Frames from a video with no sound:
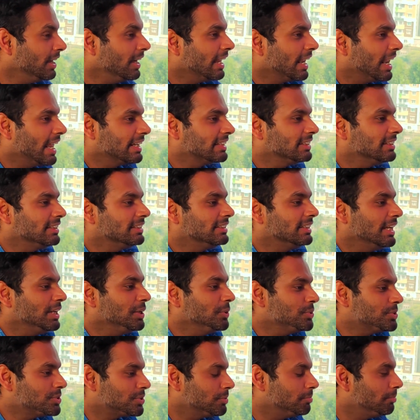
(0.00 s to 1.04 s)
Like that, they
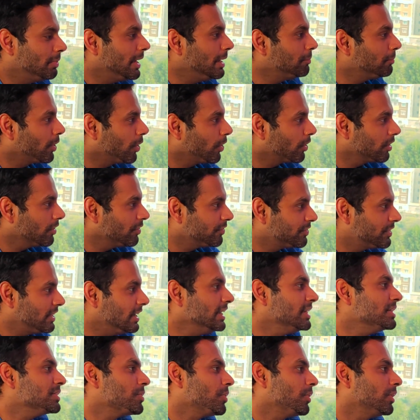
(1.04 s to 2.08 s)
used to blame a lot of
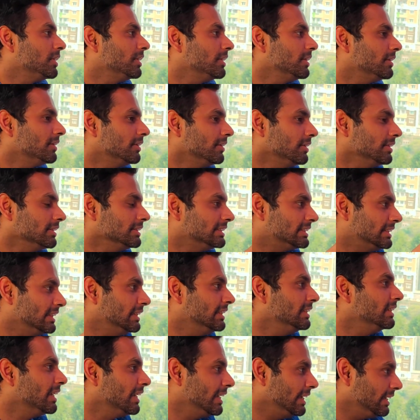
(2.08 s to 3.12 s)
things on the
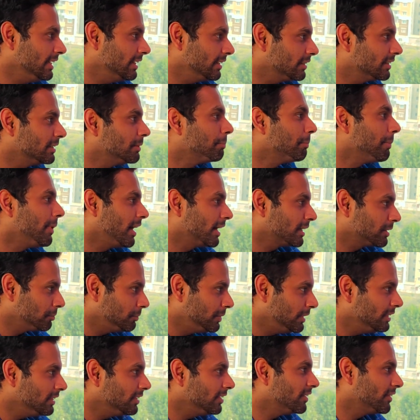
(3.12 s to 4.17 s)
signaling
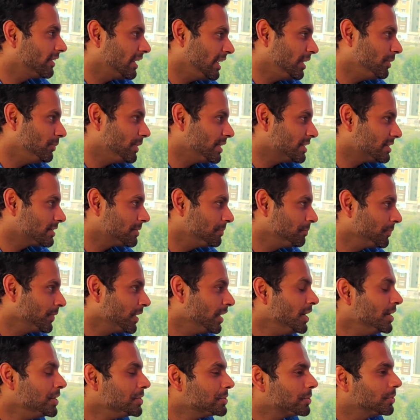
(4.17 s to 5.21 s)
department in railways.
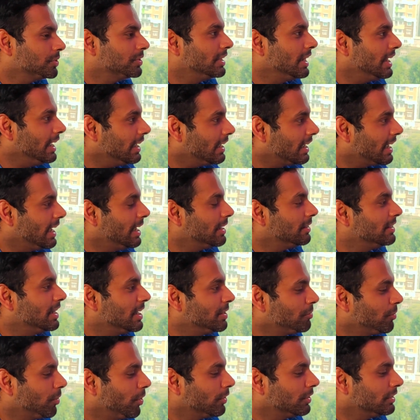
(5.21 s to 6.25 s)
So they
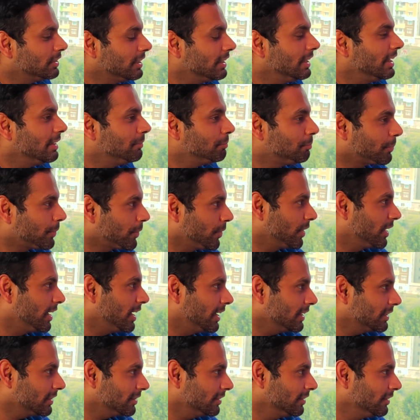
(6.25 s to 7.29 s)
wanted a
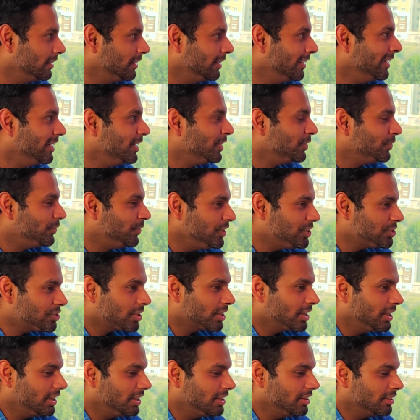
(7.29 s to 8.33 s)
product which
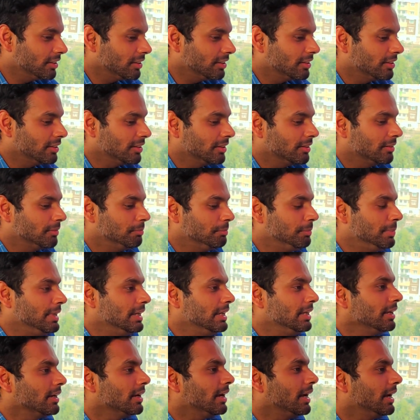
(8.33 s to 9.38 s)
can
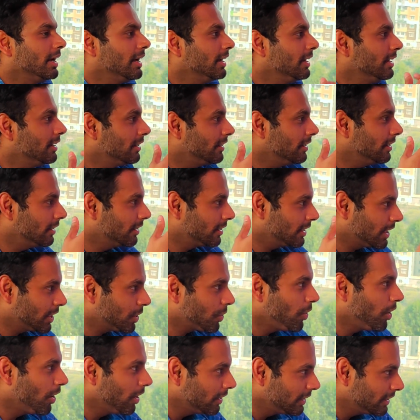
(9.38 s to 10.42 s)
be a
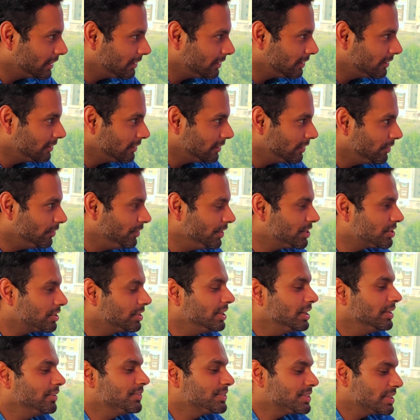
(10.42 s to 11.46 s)
recorder, which
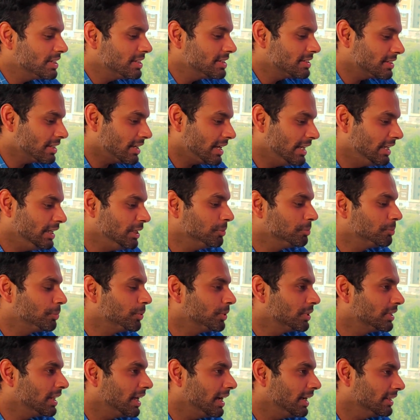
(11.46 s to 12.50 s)
gives us an
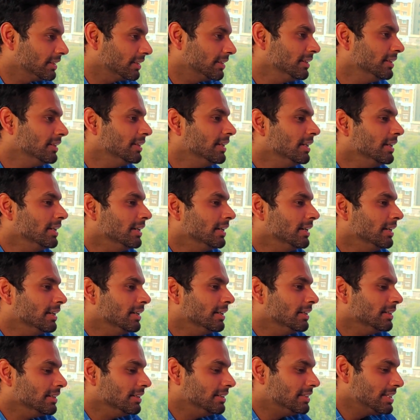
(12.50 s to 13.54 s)
input that
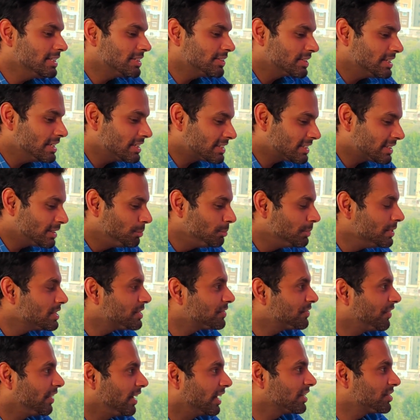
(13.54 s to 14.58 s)
this system
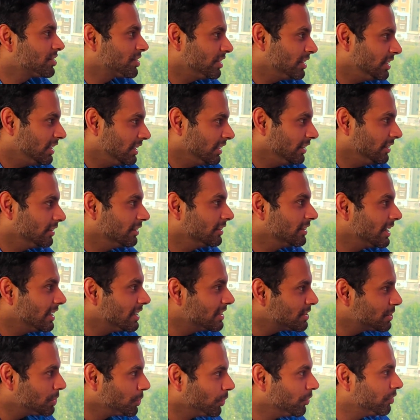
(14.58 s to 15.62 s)
is functioning, there
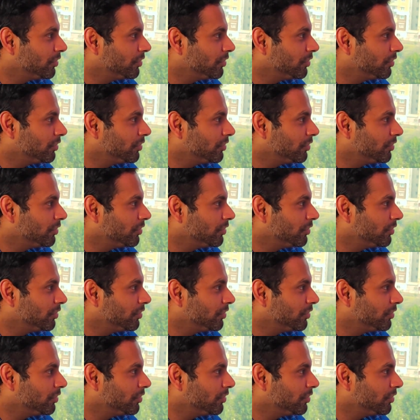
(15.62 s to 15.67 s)
is no